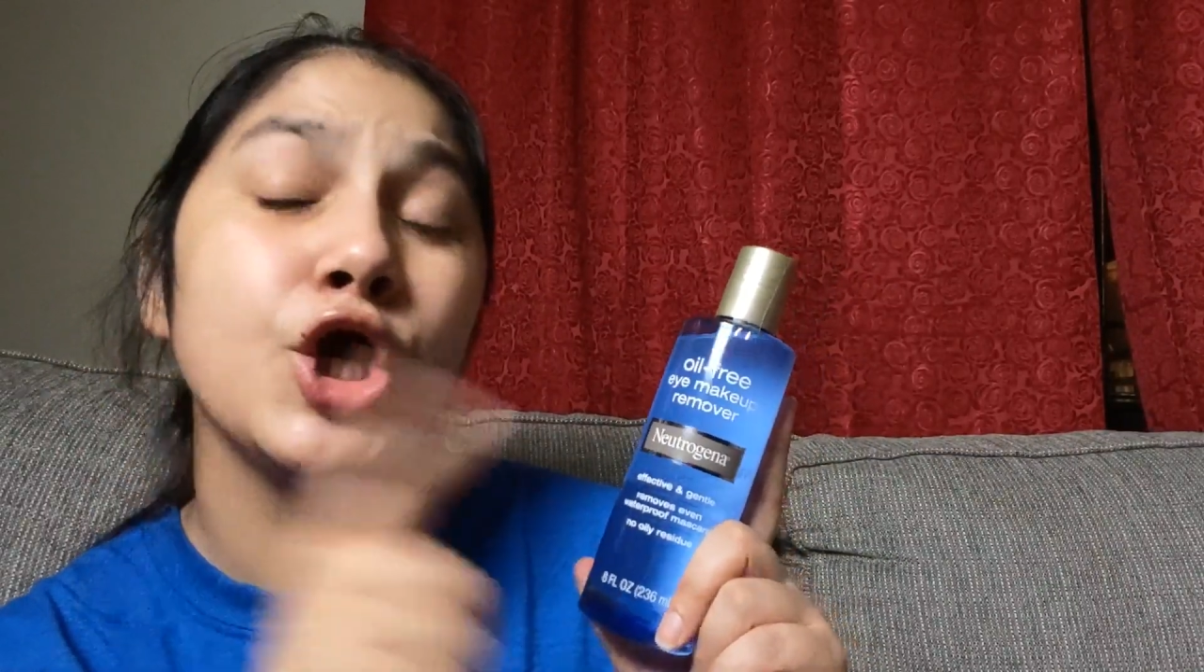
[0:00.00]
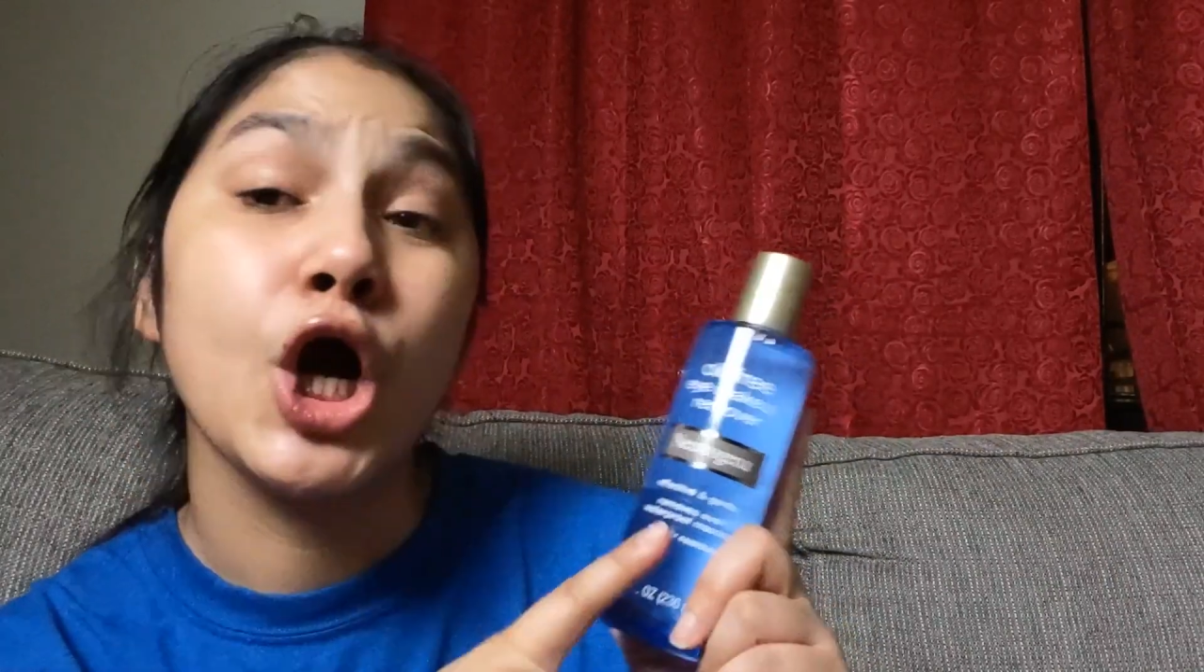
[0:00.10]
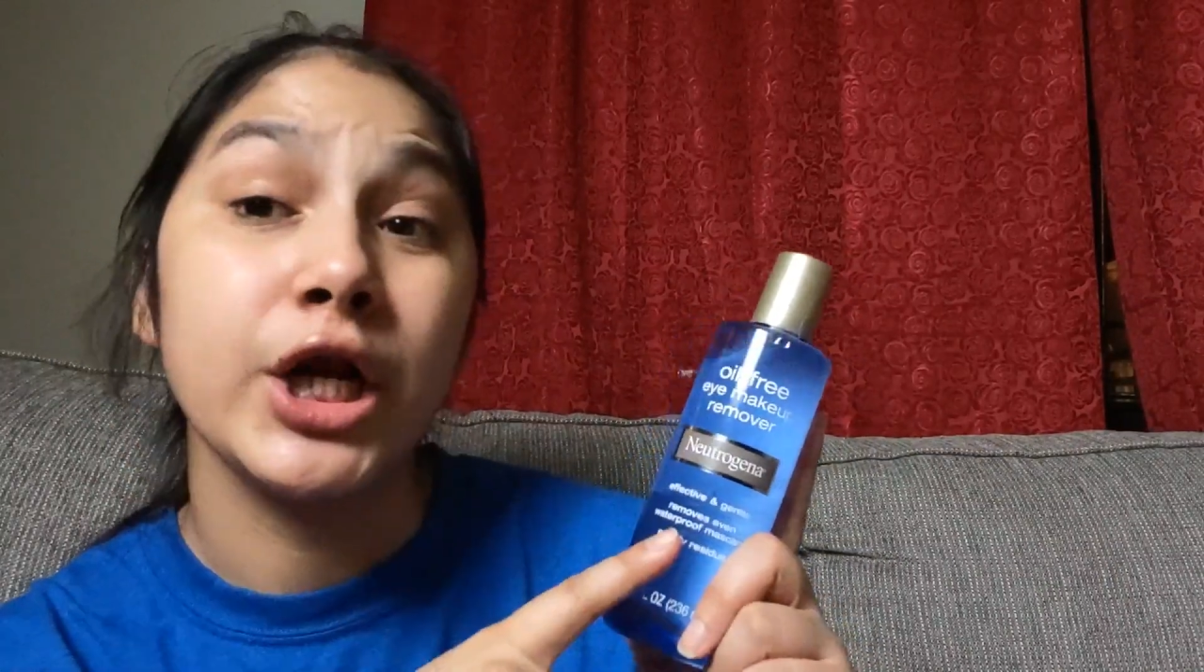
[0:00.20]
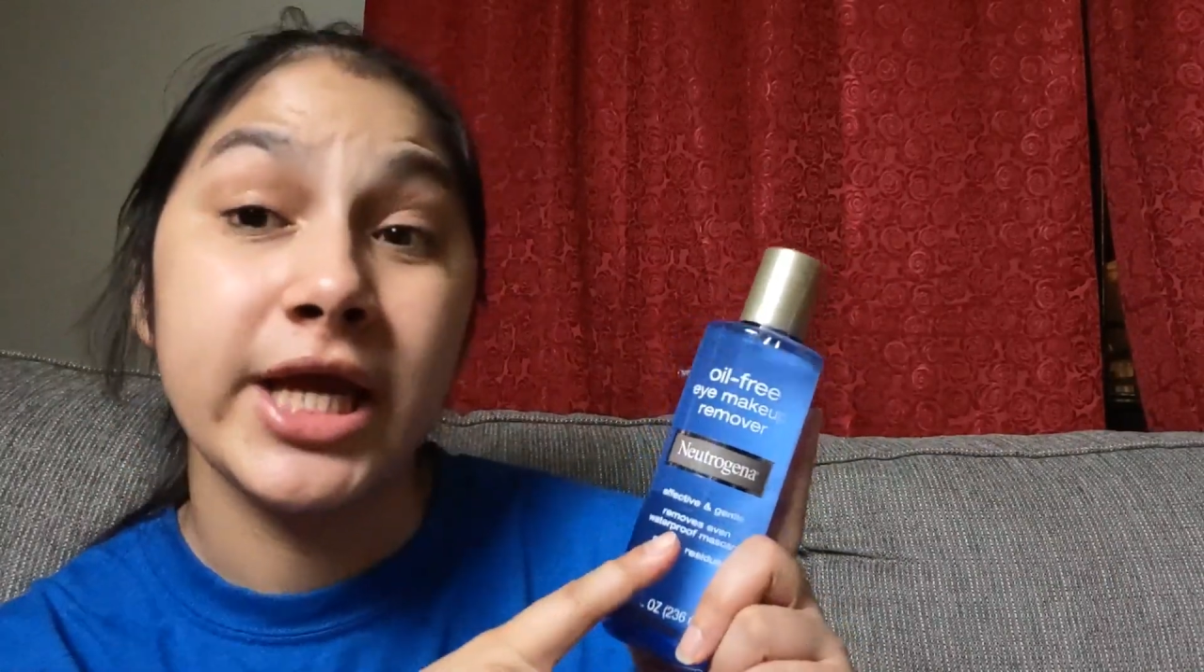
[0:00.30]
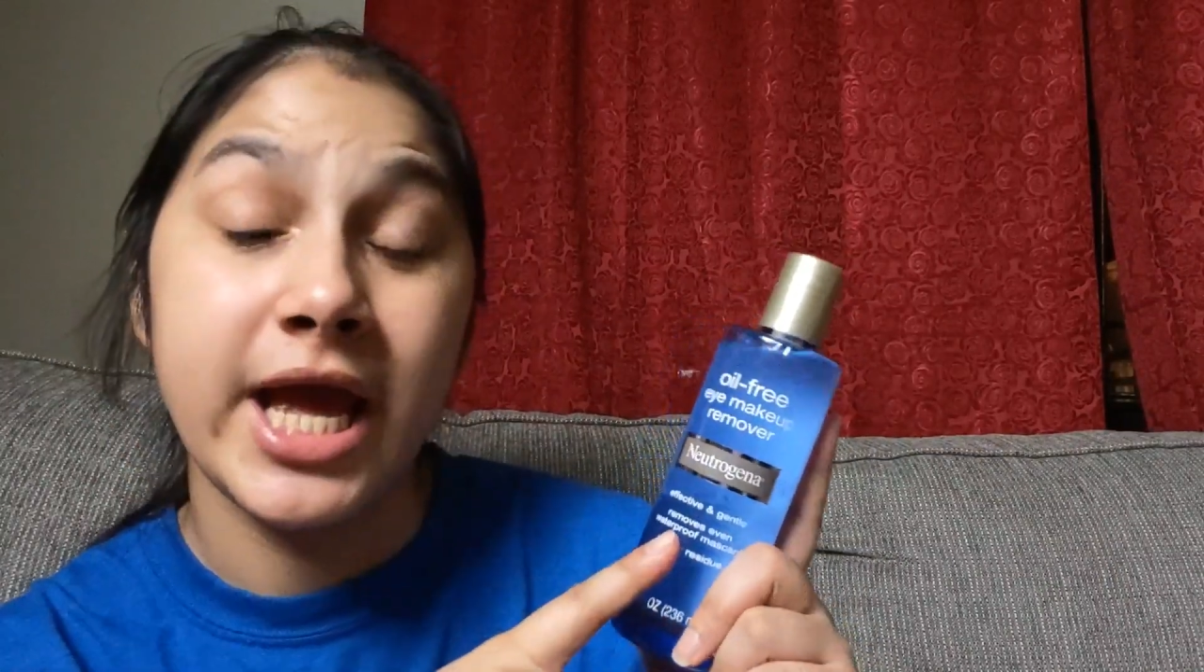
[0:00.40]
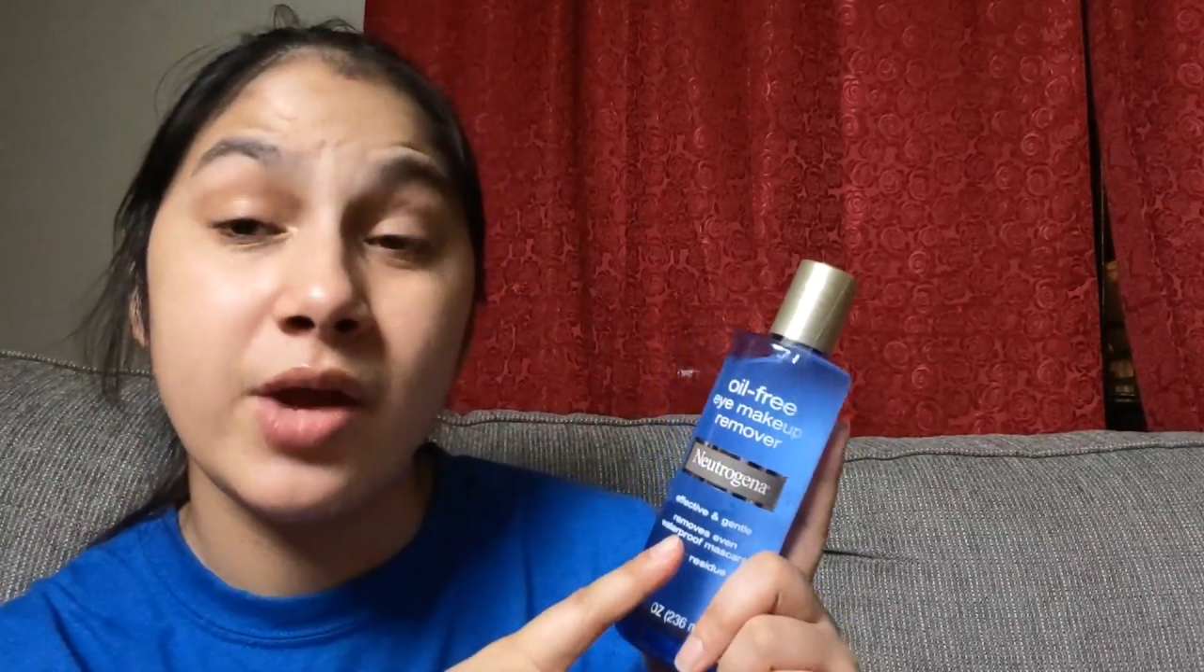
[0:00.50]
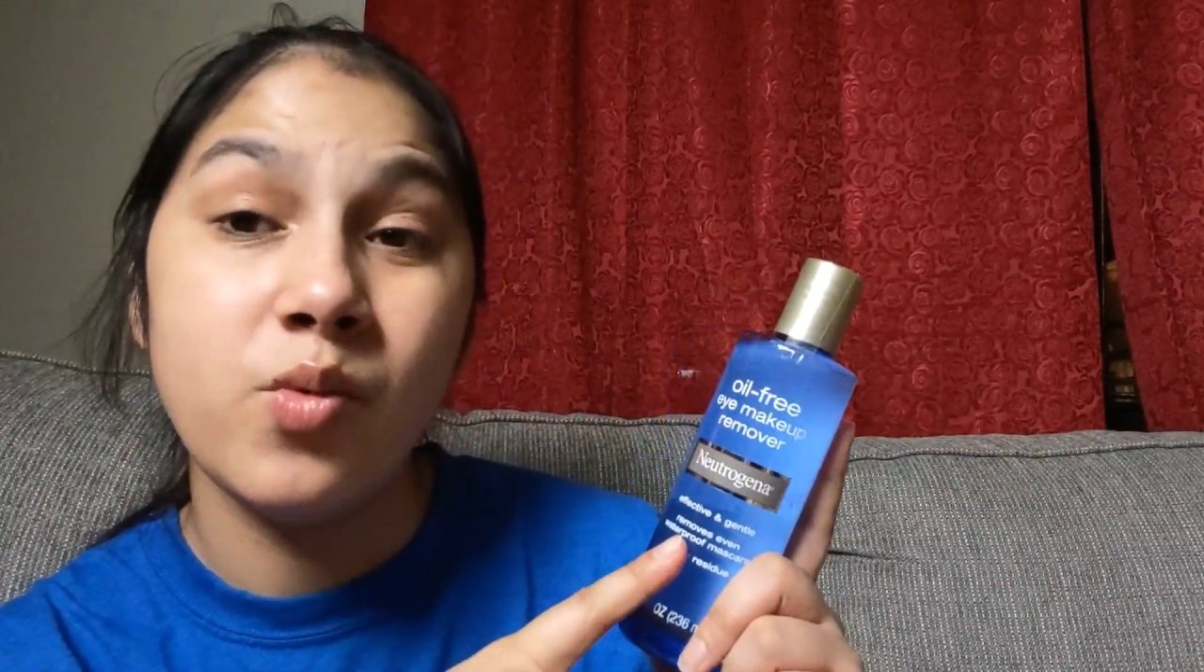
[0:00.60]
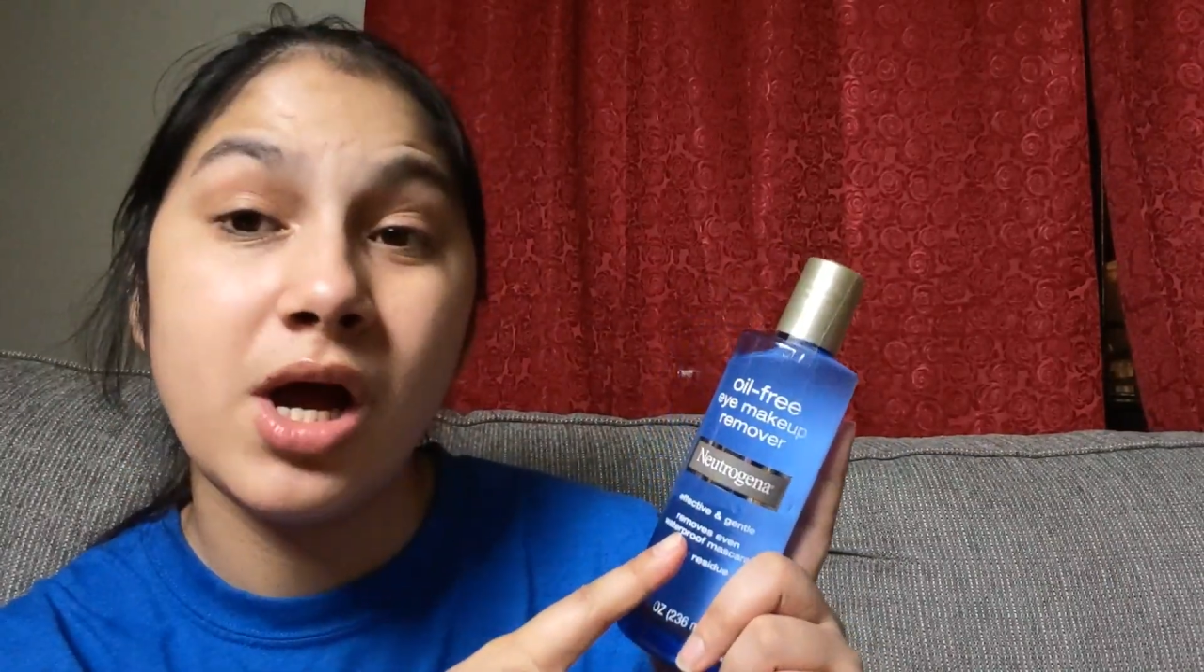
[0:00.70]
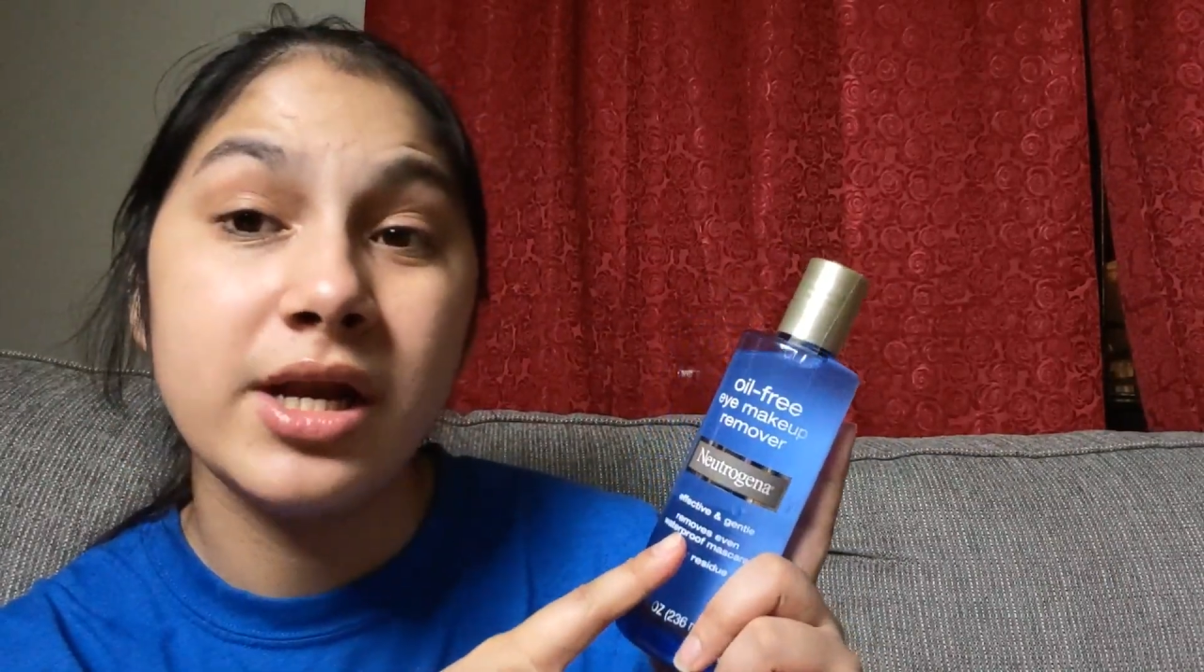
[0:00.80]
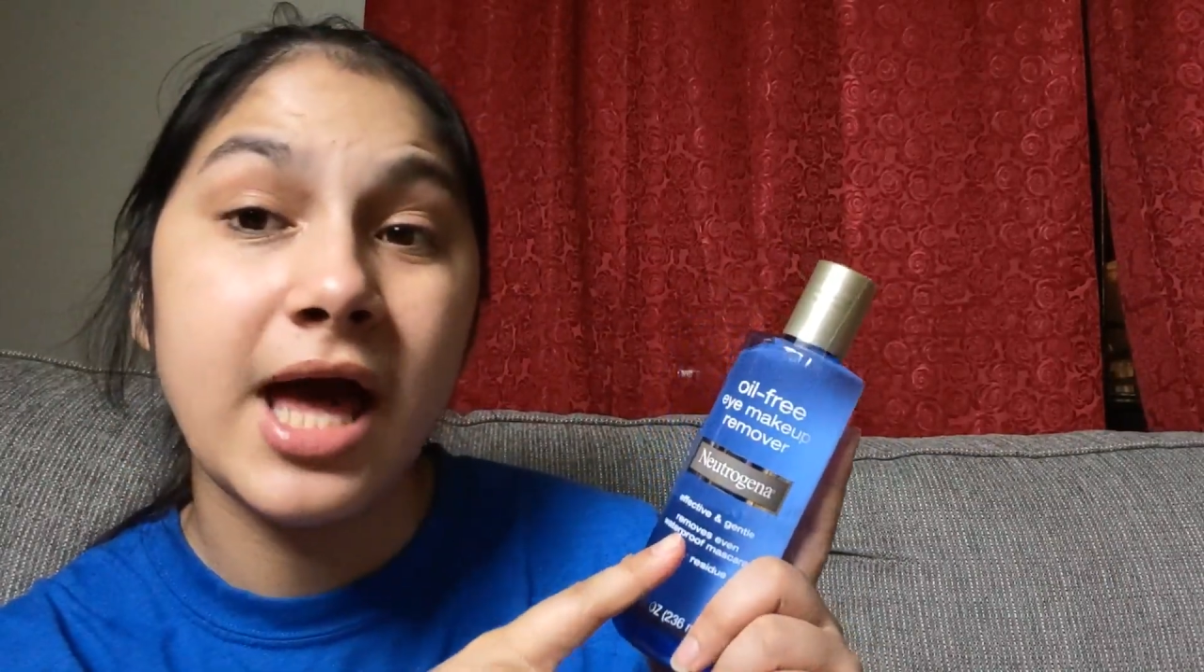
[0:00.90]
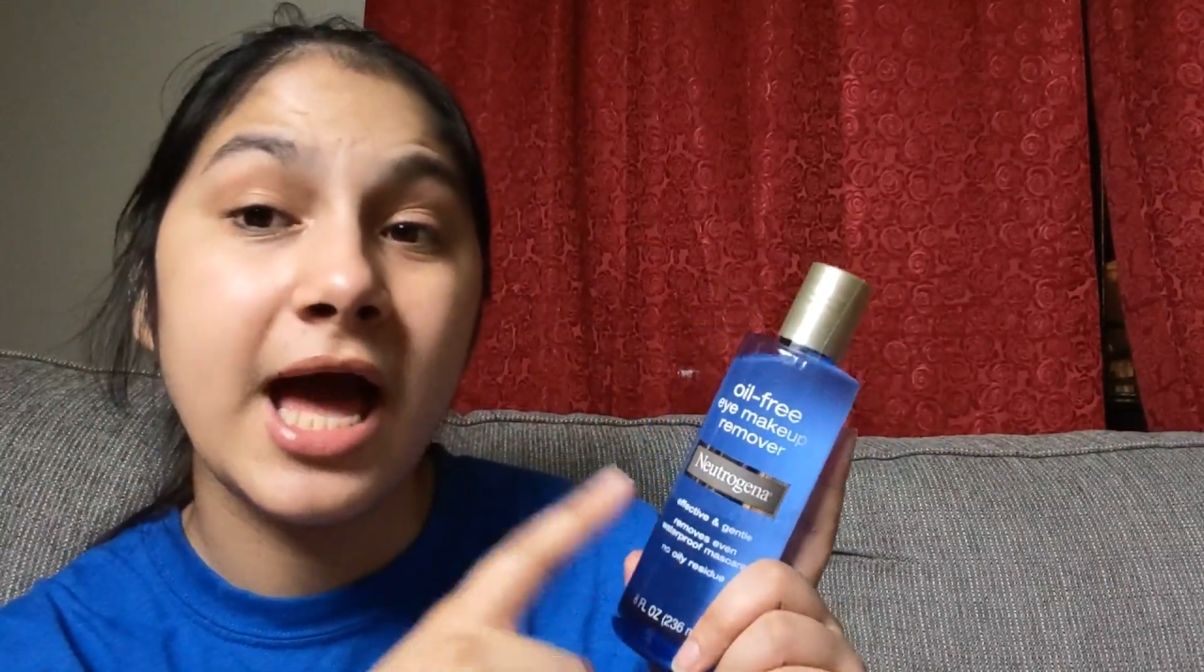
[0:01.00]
Garnier one.